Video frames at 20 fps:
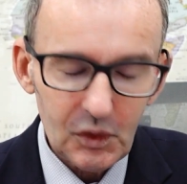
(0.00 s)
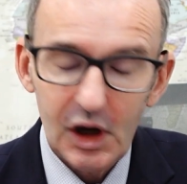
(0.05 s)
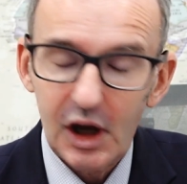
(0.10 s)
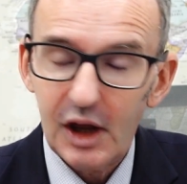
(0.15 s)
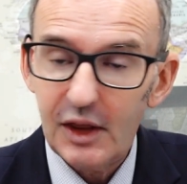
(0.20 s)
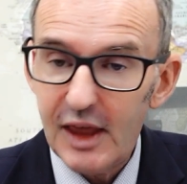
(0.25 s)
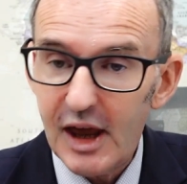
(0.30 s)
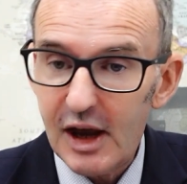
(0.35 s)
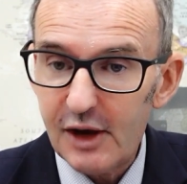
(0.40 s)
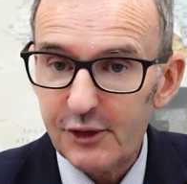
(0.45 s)

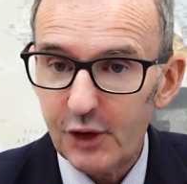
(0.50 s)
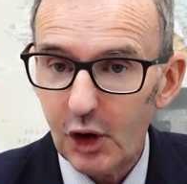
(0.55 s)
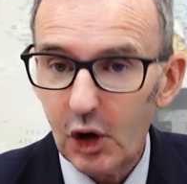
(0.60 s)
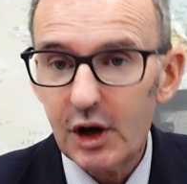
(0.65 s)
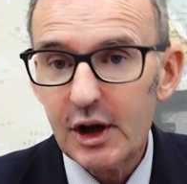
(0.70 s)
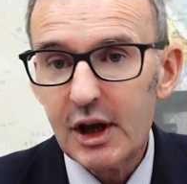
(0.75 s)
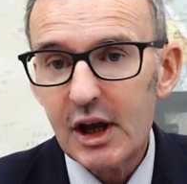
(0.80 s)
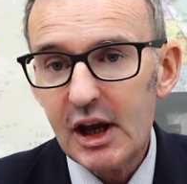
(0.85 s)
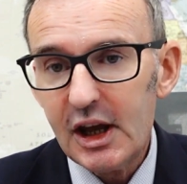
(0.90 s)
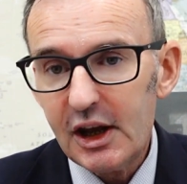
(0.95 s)
And
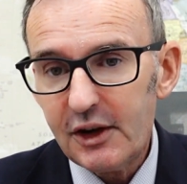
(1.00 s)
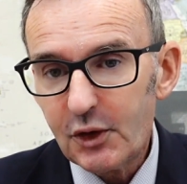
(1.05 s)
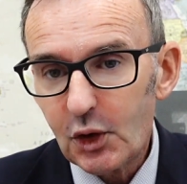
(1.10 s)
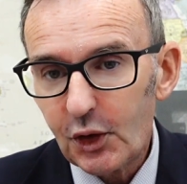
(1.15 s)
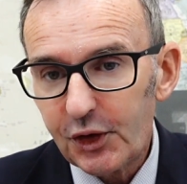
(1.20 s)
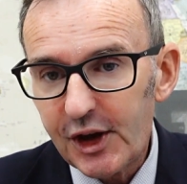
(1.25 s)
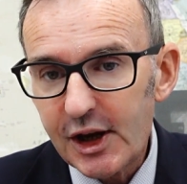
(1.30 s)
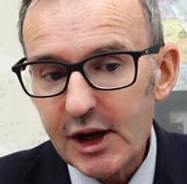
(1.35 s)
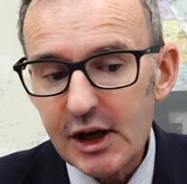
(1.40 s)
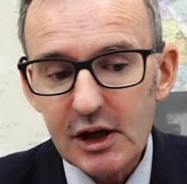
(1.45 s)
therefore, if you're
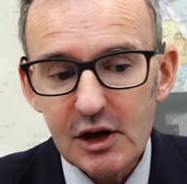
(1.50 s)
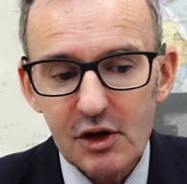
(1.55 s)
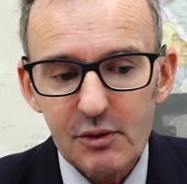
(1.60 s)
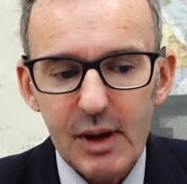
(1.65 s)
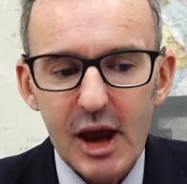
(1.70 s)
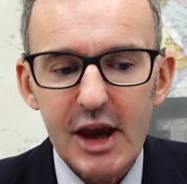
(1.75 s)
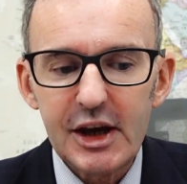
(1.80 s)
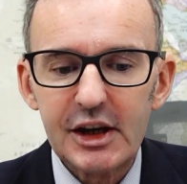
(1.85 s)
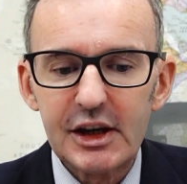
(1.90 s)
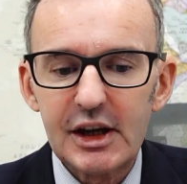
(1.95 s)
thinking of
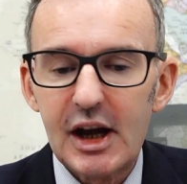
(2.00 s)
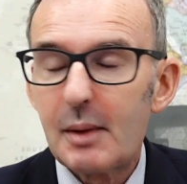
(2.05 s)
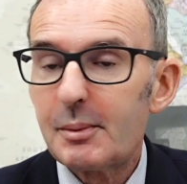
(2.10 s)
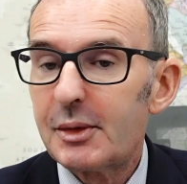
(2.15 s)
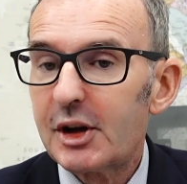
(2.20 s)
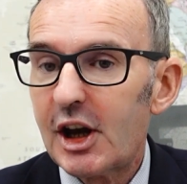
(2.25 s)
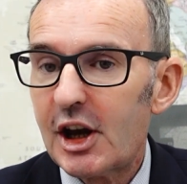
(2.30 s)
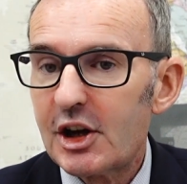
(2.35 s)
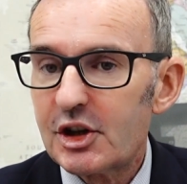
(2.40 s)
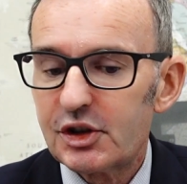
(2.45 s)
making an
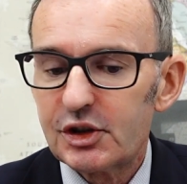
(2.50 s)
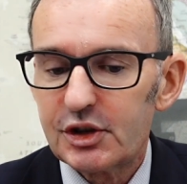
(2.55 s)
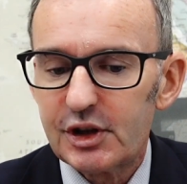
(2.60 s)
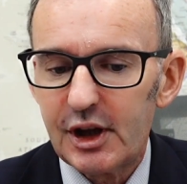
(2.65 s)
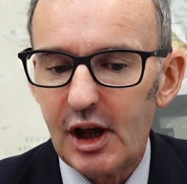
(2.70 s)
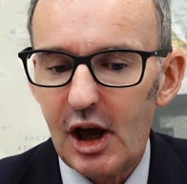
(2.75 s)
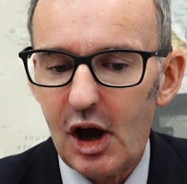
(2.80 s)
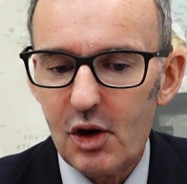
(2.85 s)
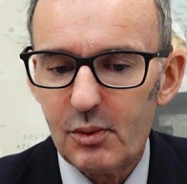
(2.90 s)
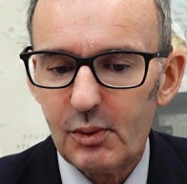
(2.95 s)
application to
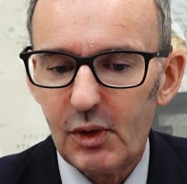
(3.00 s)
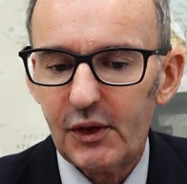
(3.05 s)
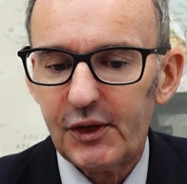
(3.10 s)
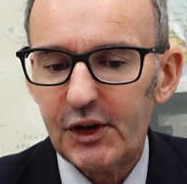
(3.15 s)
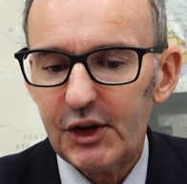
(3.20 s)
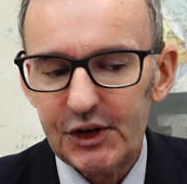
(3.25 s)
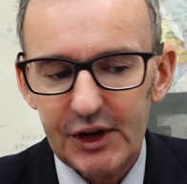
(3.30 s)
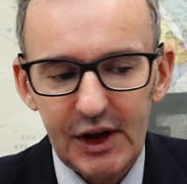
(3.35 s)
the Home Office,